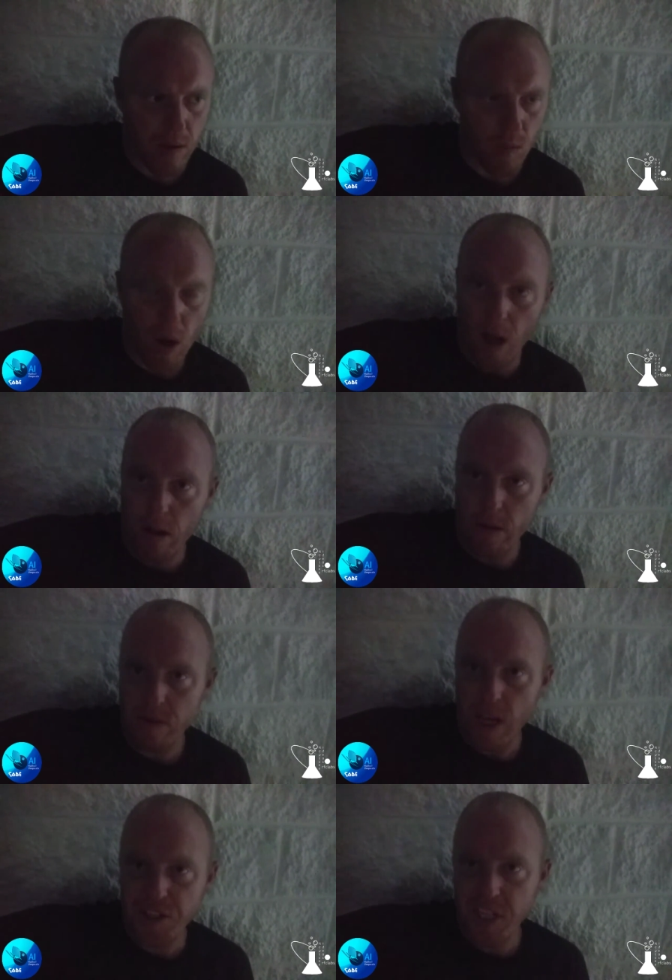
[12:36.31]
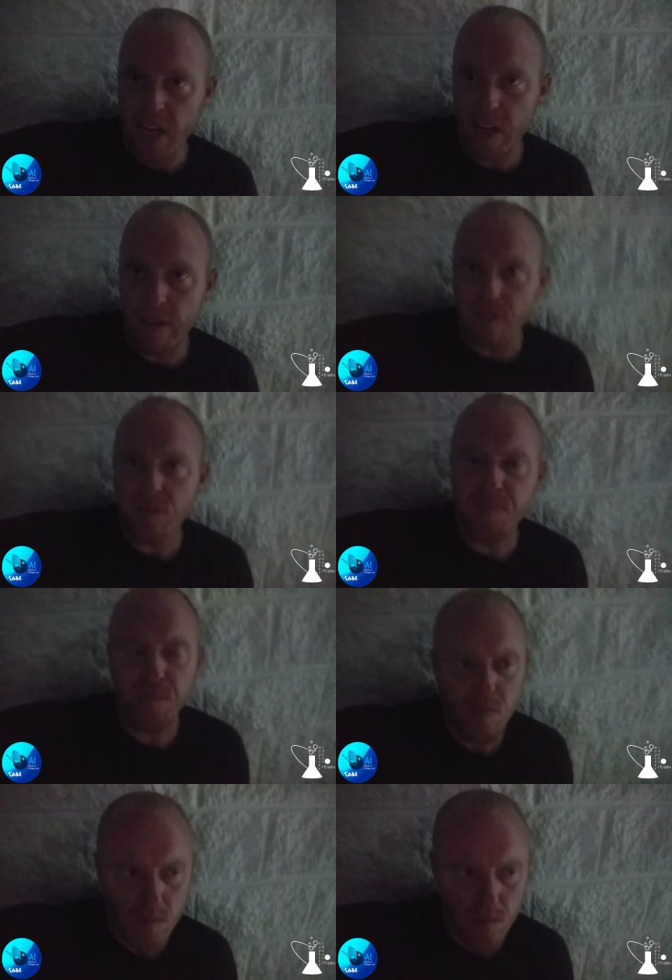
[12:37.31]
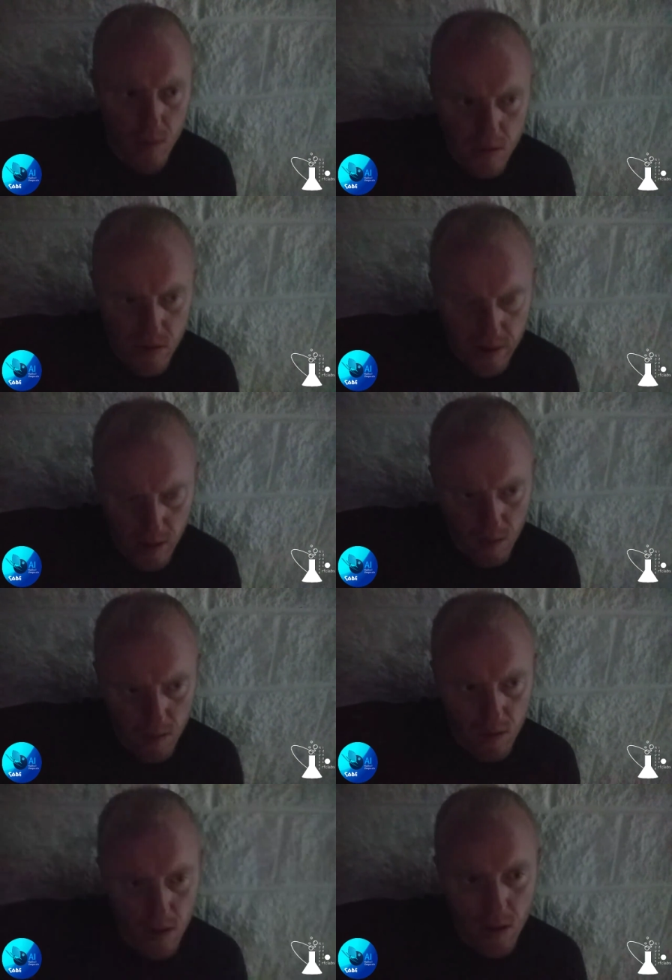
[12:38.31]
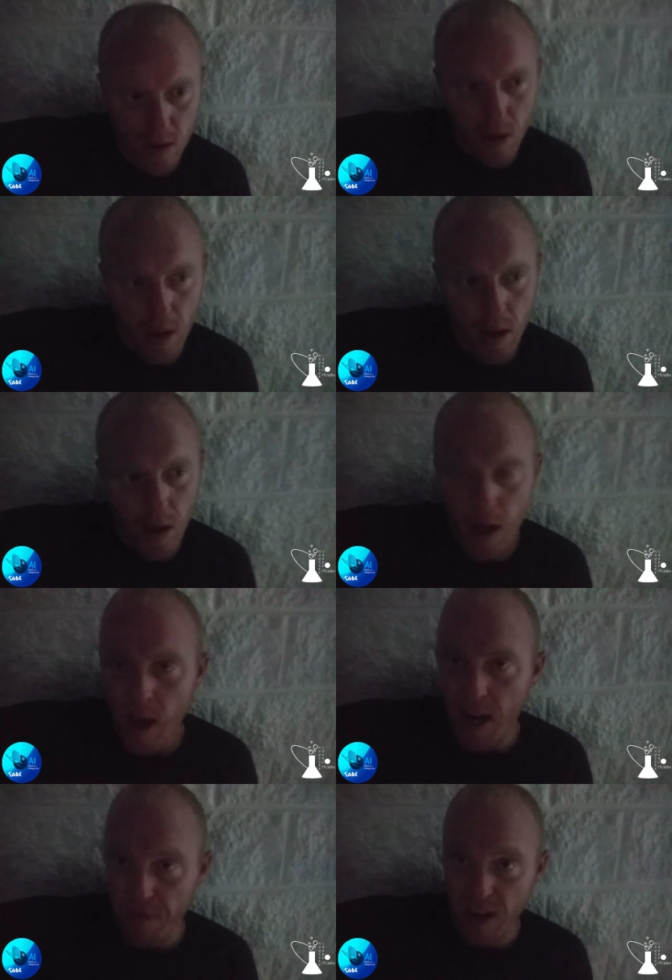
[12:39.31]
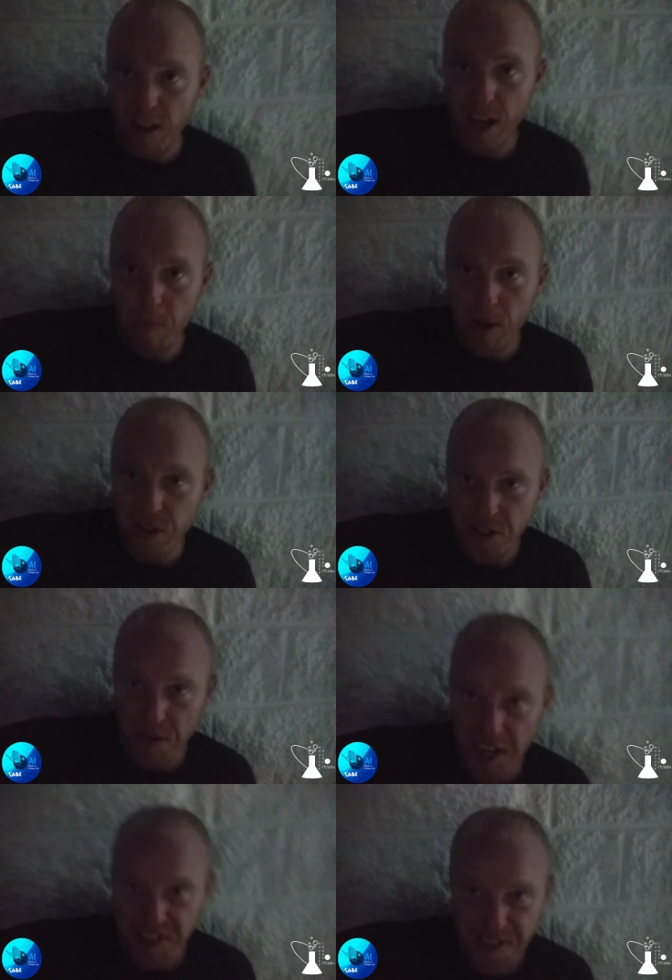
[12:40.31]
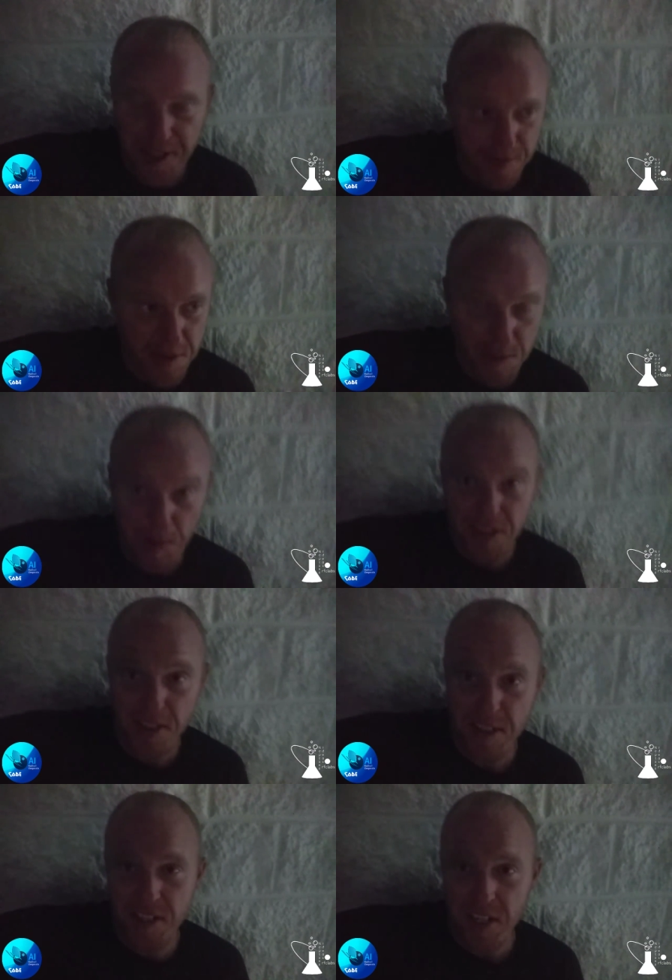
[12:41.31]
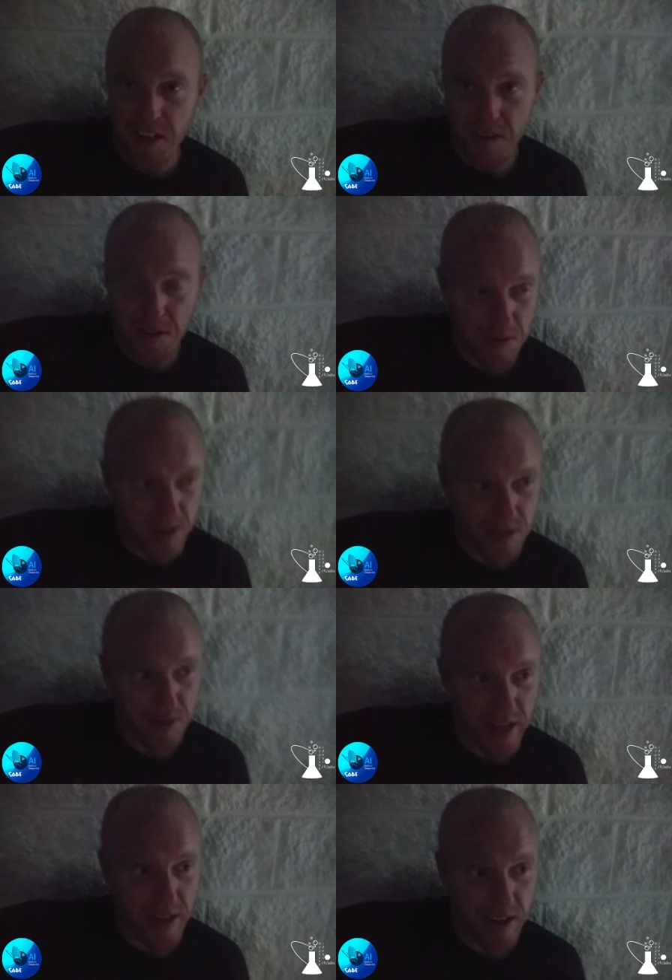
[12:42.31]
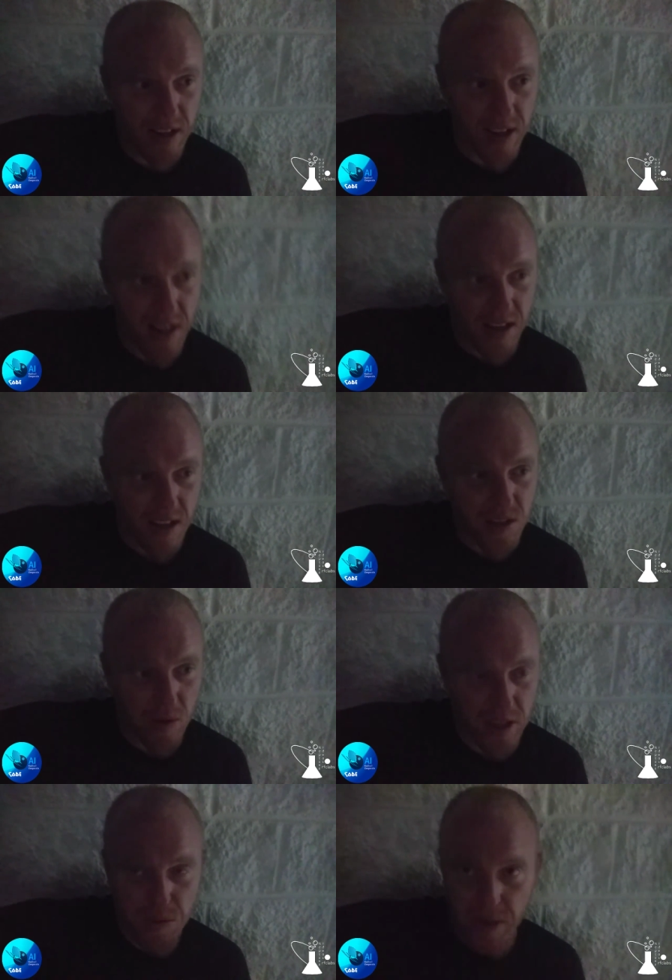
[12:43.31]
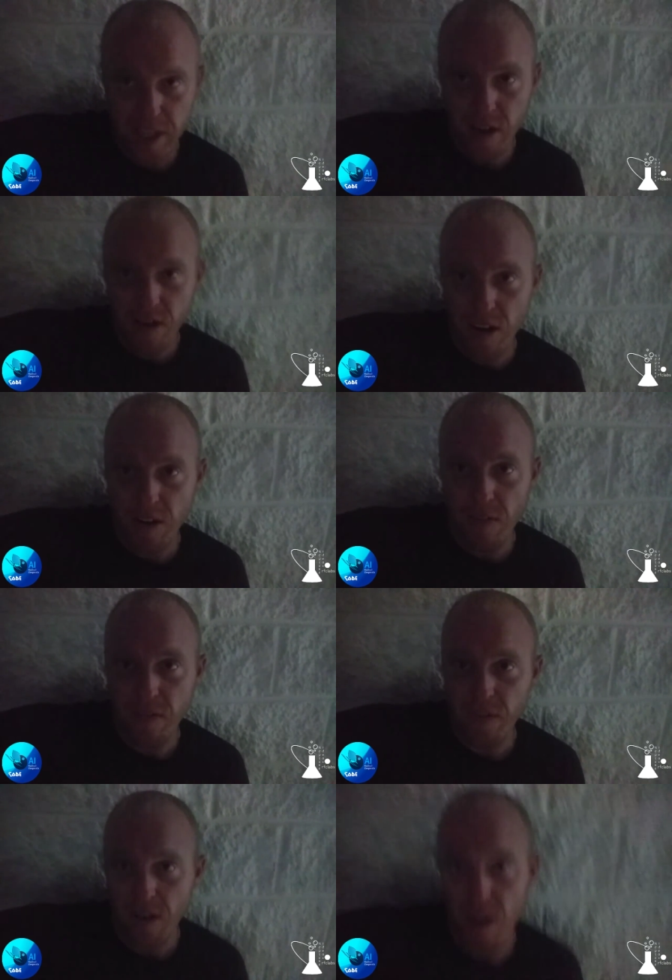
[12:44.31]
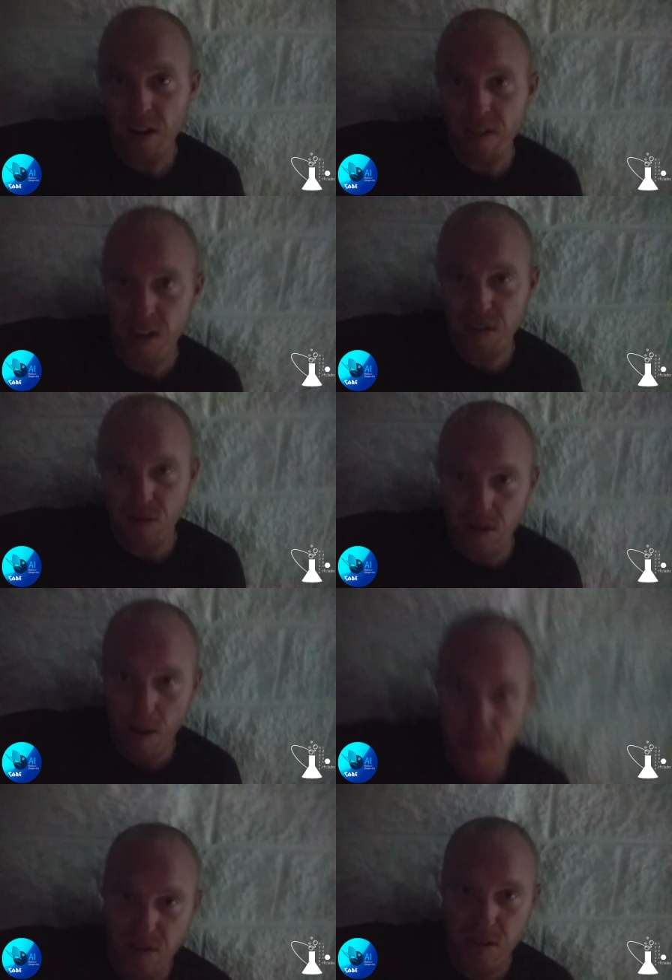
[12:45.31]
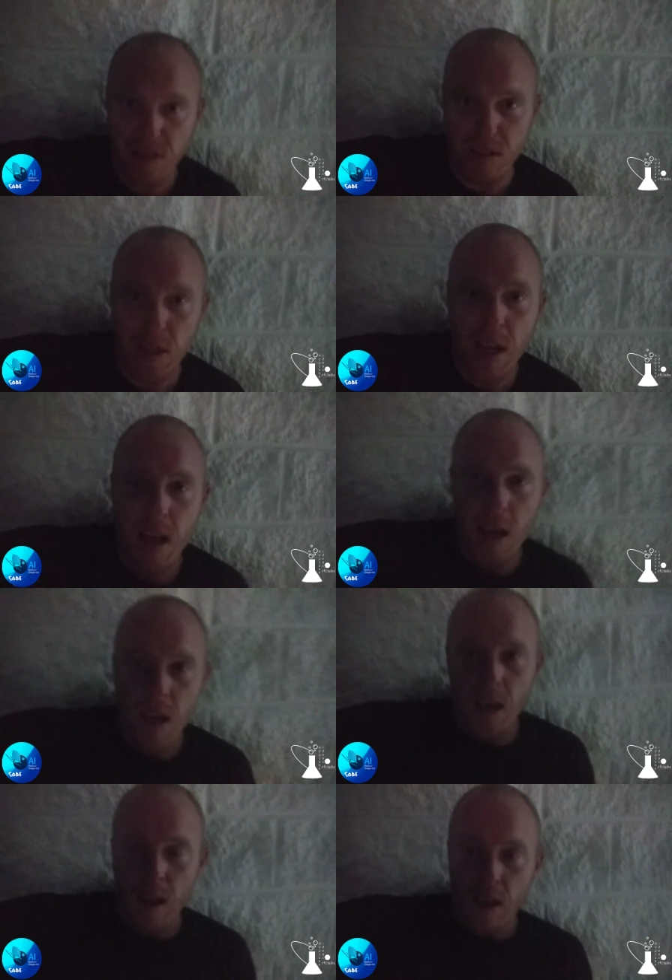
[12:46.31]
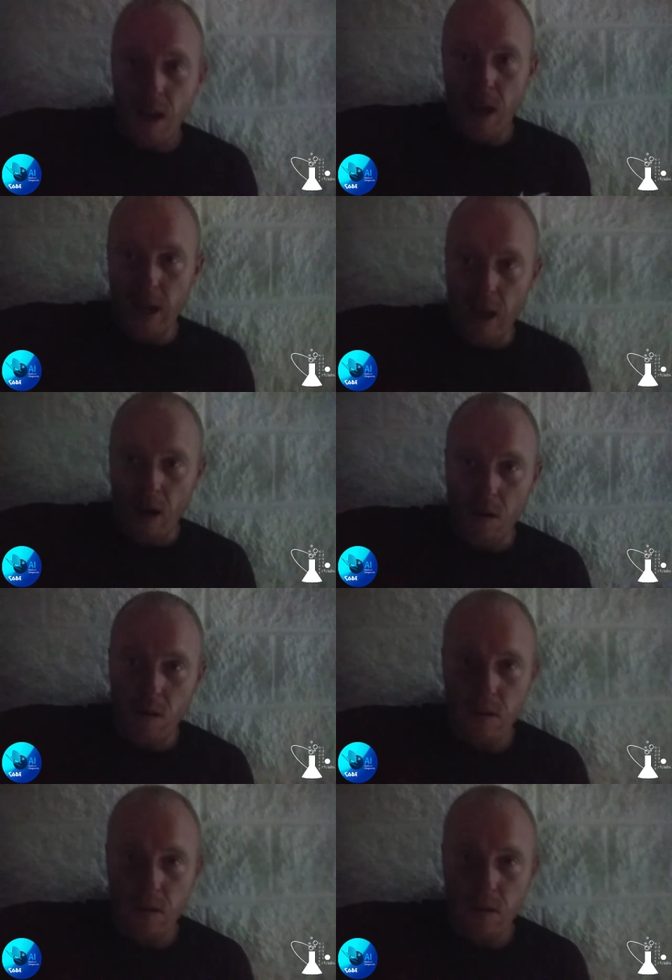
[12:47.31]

while educating others. So, and I've got a lot of music to write too, especially this year, the 2020 year of classical composition. Anyhow,